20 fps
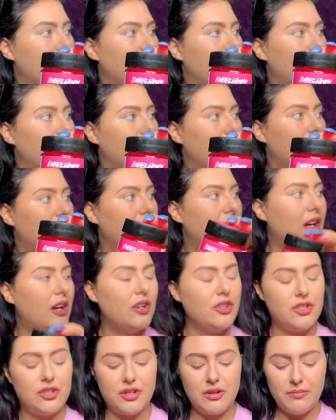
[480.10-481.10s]
the
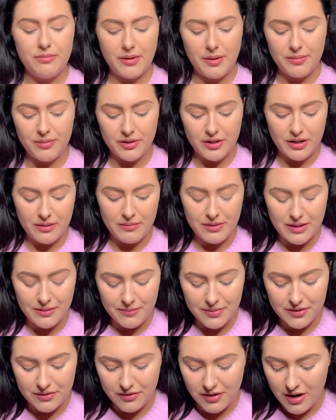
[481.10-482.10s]
Lush Bubblegum
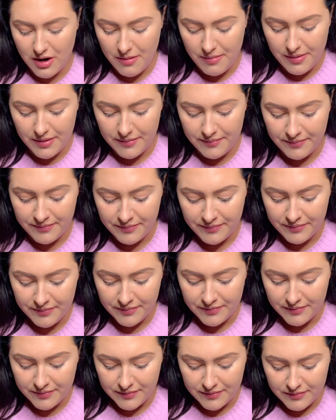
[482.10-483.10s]
Lip Scrub.
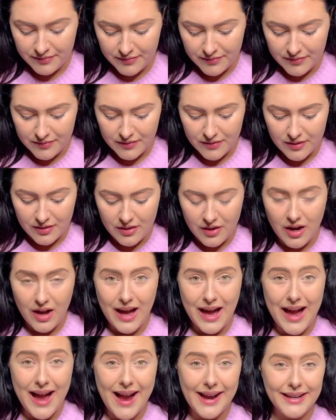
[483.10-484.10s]
I
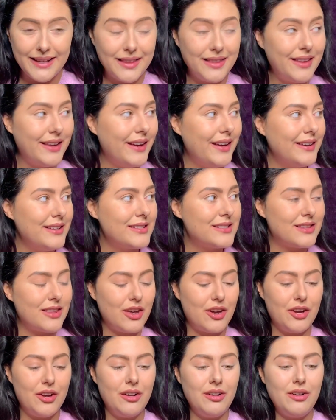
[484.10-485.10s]
hate this
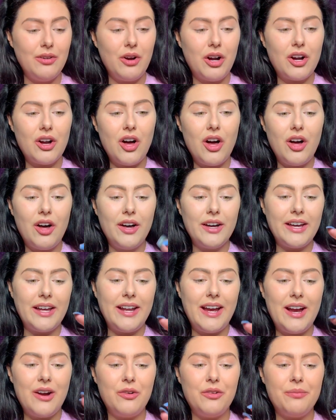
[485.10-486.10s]
though, I can't get
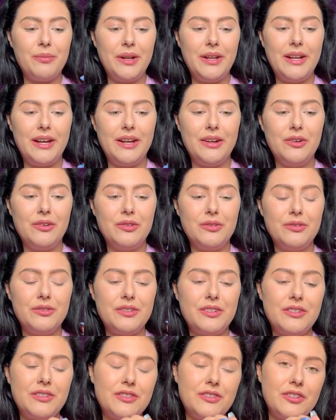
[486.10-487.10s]
it out of my nails,
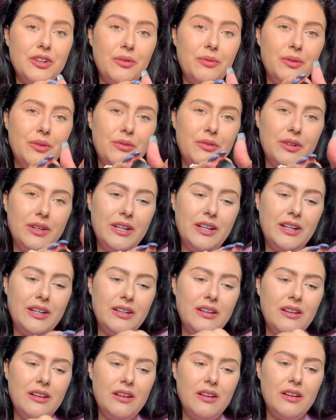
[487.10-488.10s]
it's so
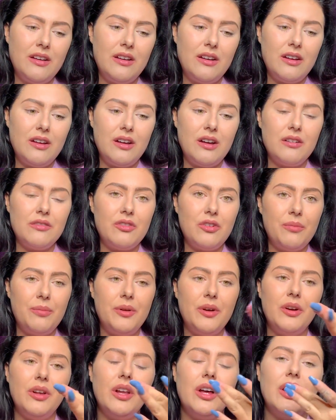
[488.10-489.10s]
annoying. I've got
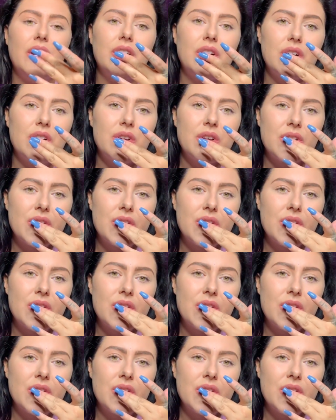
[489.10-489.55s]
to put like...